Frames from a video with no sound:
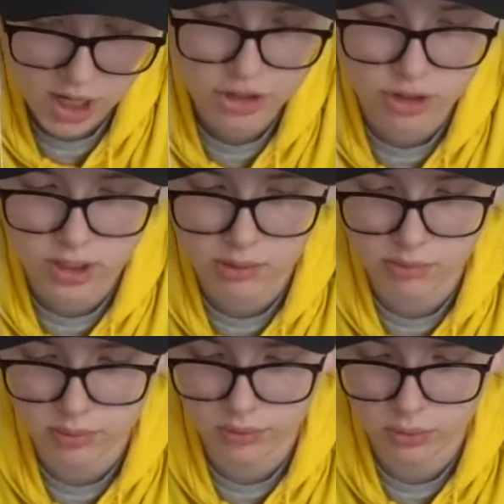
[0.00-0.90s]
I shouldn't say
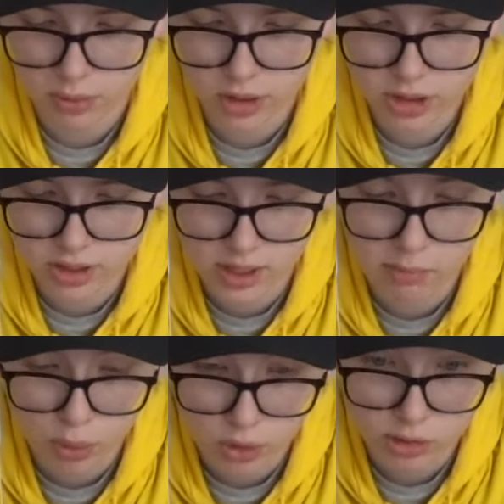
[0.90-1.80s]
removal spell. I should say
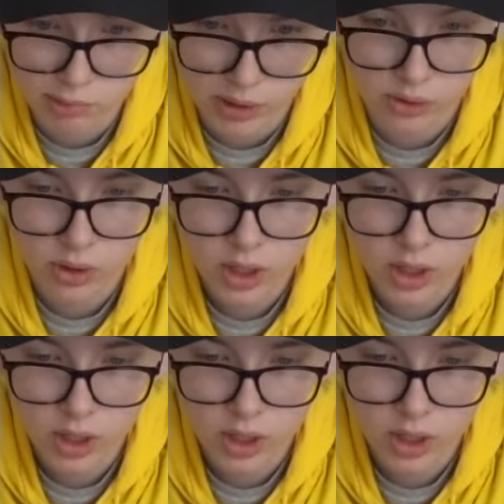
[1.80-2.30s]
burn spell.